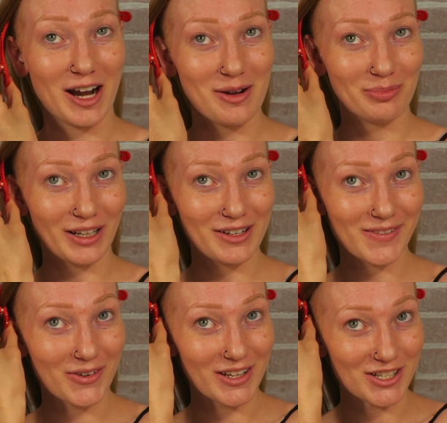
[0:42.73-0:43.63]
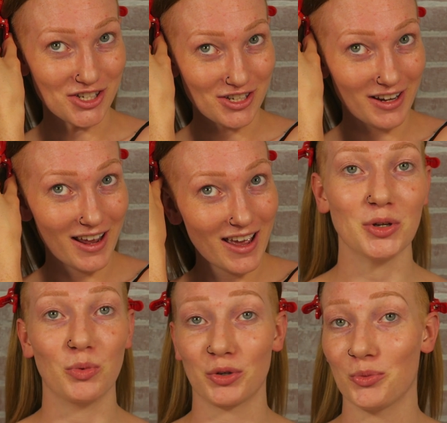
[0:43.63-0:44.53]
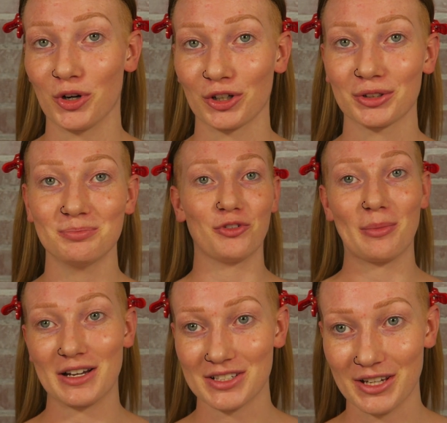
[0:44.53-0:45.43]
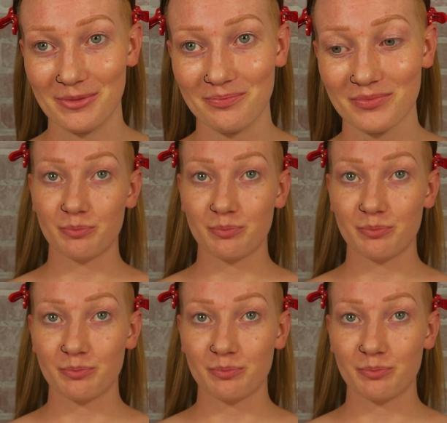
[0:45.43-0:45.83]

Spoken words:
applied foundation, it wouldn't work for my skin.